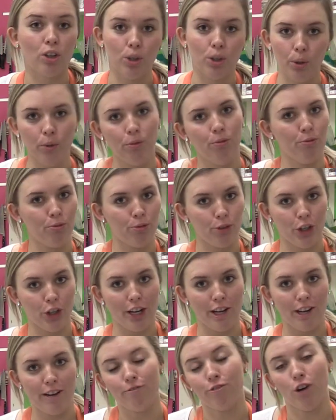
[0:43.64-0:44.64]

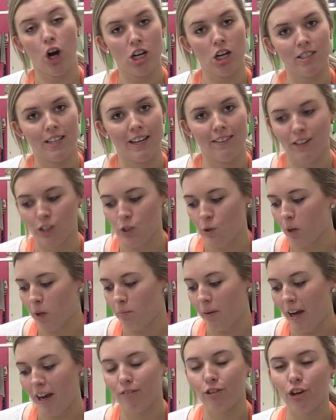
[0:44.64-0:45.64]
gluten-free frosting that you
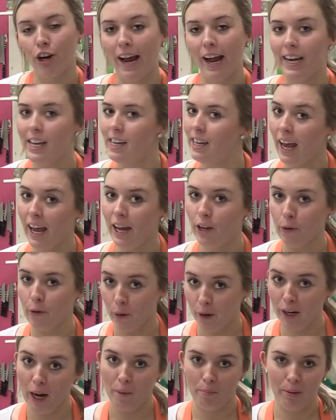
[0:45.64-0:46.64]
can make for any cake
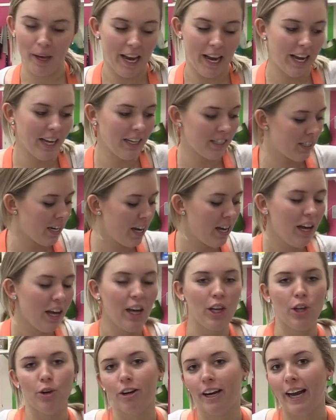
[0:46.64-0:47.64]
or cupcakes.
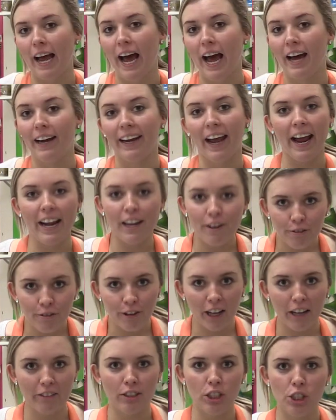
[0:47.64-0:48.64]
You can add any
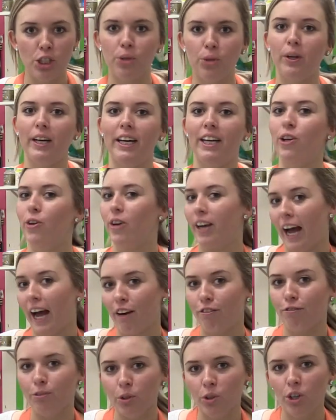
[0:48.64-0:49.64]
flavor to it, you can
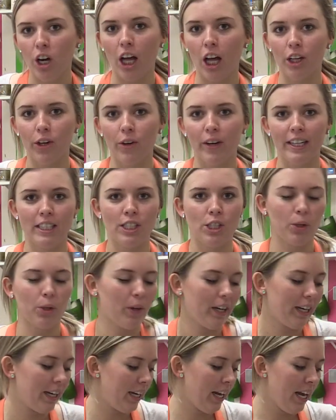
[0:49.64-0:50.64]
add food coloring to
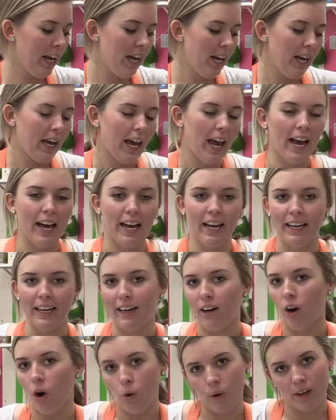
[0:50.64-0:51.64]
it, and
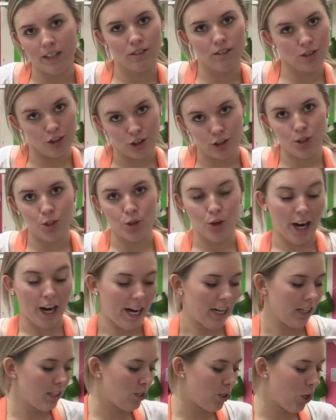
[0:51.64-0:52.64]
it always looks
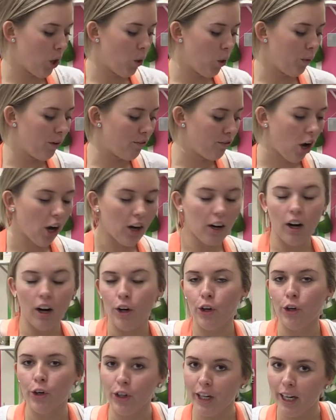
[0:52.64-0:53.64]
great. So we've got
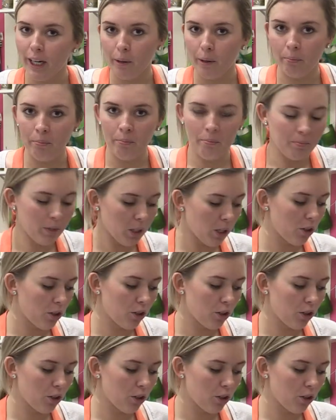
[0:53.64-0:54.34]
our creamed